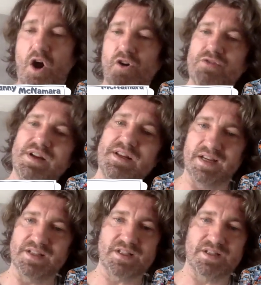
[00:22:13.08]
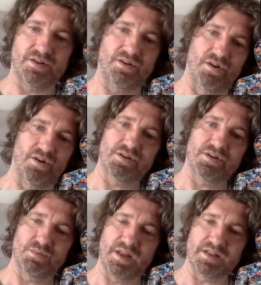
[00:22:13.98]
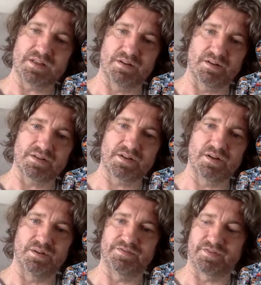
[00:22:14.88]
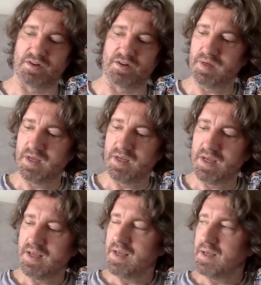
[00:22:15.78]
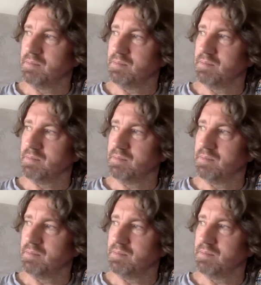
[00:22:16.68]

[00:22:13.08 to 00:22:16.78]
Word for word: I think honouring that source where the songs come from